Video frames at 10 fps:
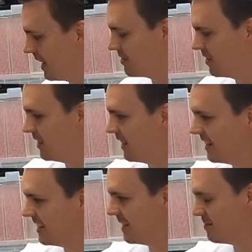Actually, no,
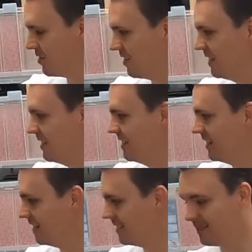I need them, don't I?
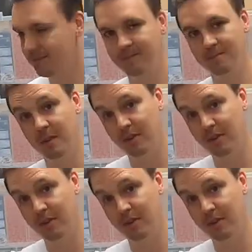My